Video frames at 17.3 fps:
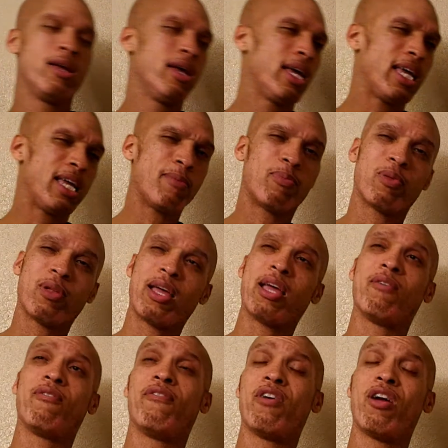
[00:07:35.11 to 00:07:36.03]
He
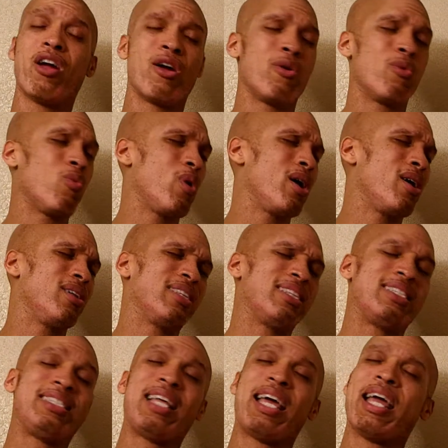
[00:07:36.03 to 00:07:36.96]
played very well
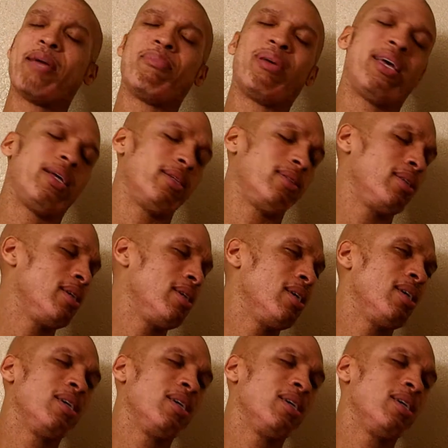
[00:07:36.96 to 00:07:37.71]
today, man.